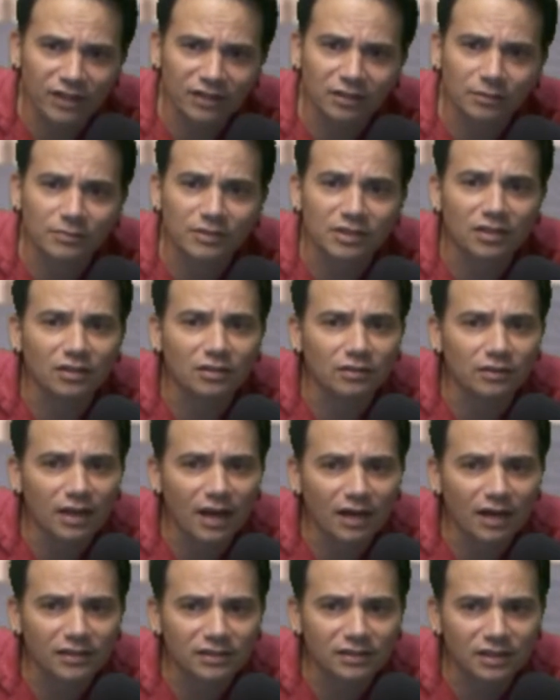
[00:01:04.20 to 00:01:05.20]
of victims in the
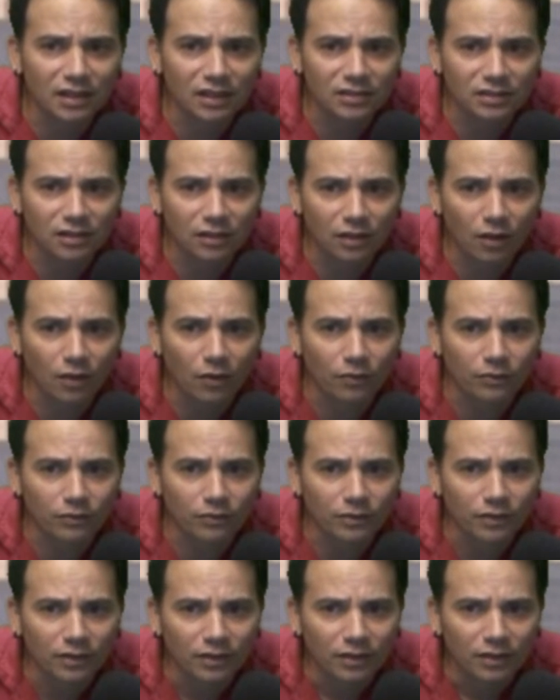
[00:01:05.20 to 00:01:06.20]
United States
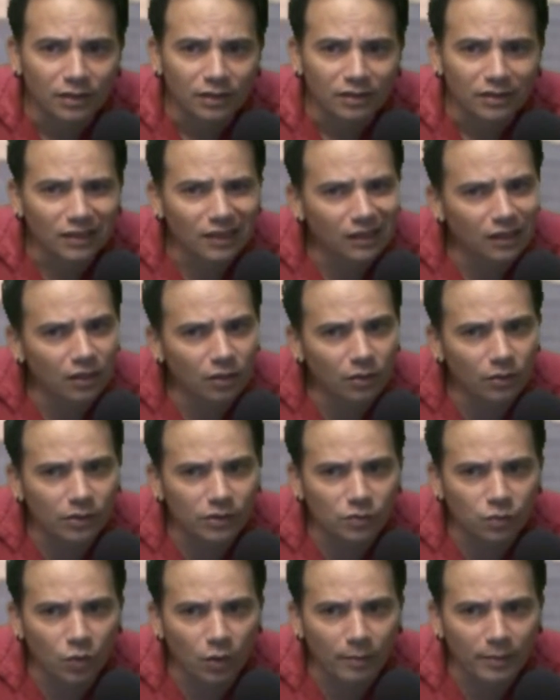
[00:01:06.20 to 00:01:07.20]
alone, the
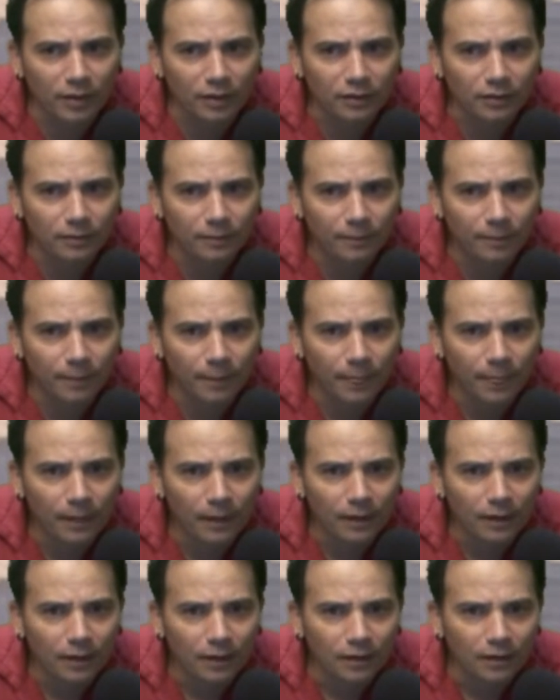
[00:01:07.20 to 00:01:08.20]
Illinois woman
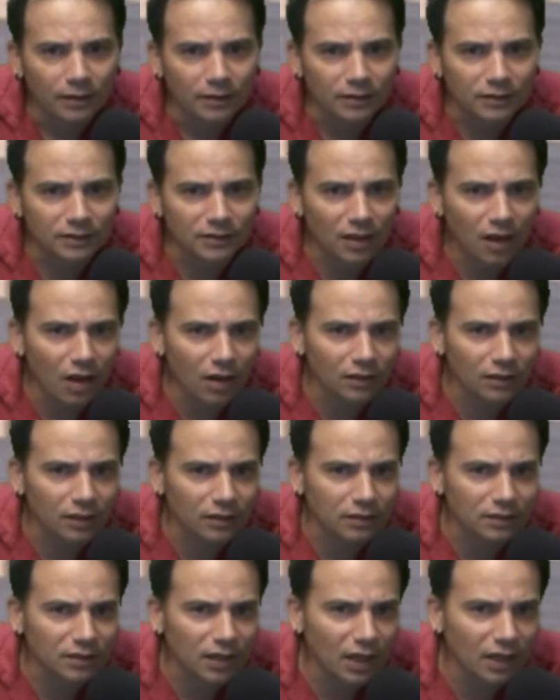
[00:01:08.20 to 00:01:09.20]
is
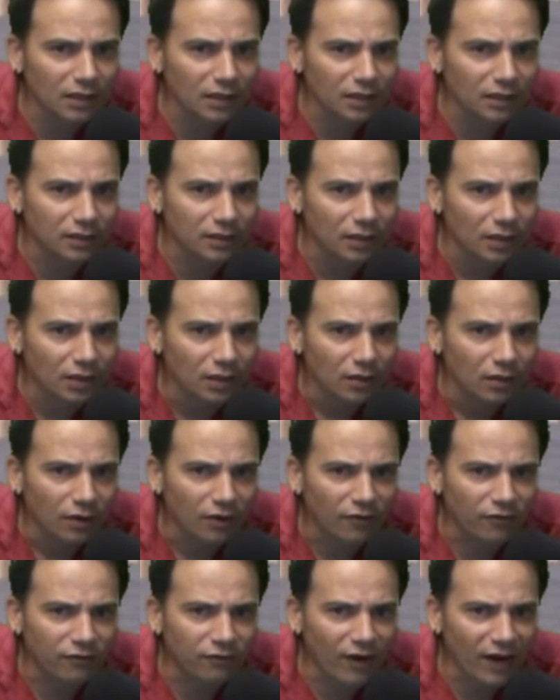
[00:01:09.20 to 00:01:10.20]
taking
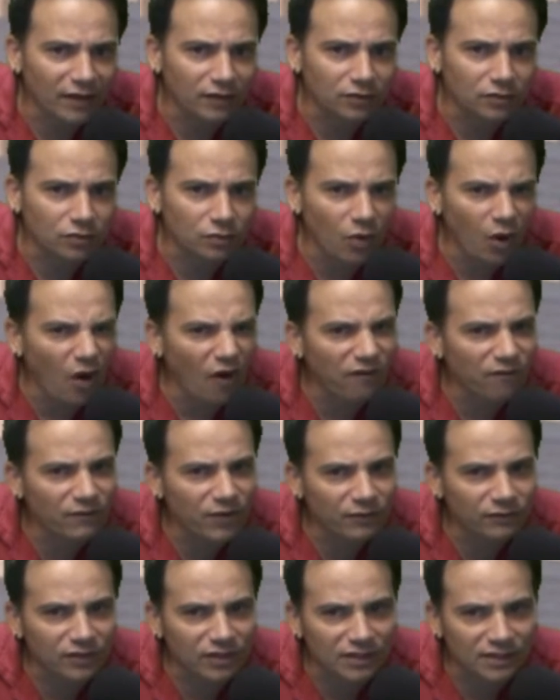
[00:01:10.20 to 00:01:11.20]
her fight to all
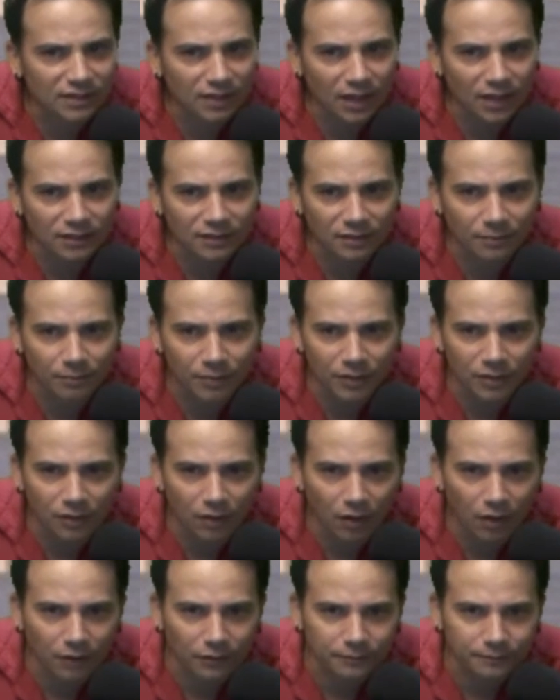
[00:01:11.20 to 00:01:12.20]
50 states and
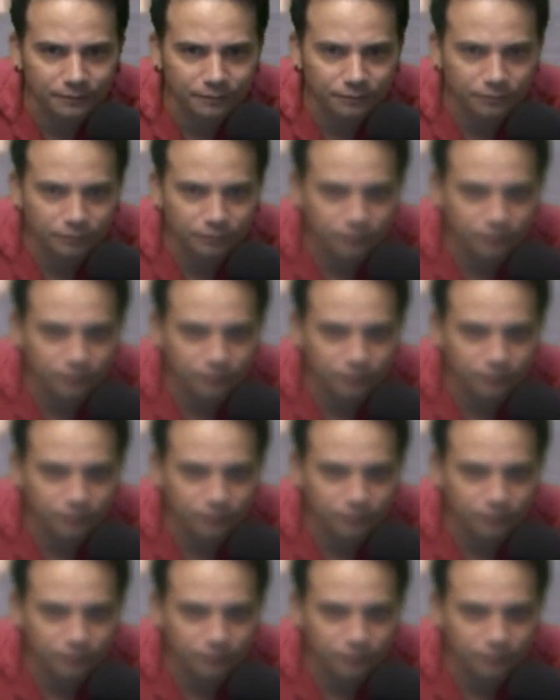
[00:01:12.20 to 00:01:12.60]
beyond.